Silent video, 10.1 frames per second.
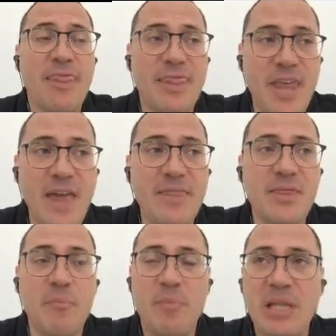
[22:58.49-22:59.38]

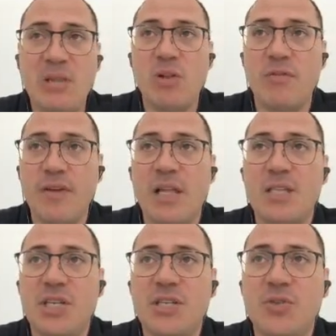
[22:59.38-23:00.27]
then the build will fail
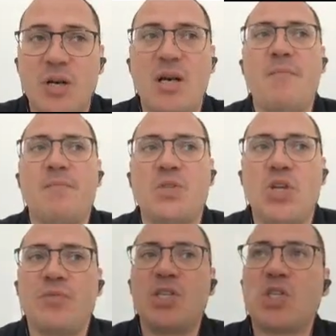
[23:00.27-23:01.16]
and tell you,
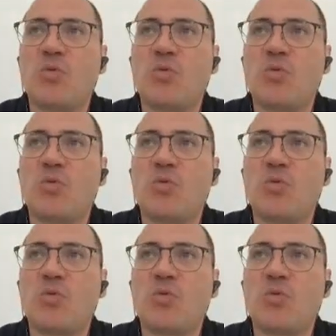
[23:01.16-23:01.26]
something's